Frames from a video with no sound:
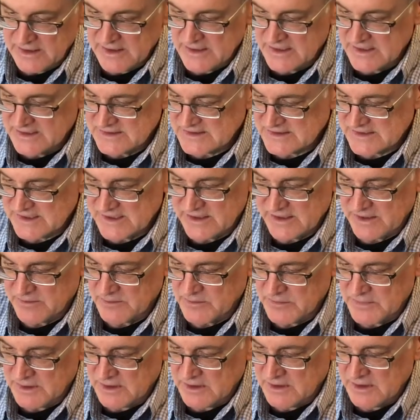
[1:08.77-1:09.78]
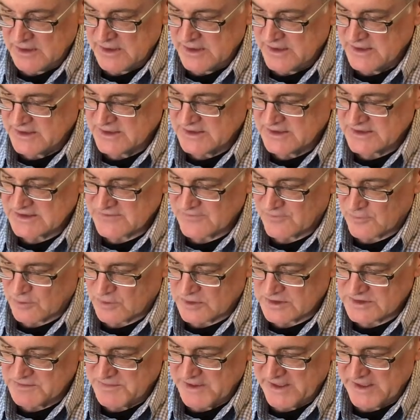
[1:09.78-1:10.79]
had seen him in his
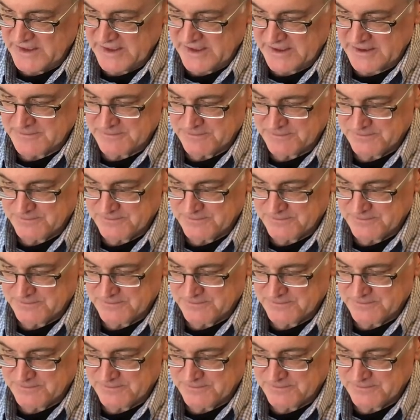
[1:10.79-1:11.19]
forest meeting?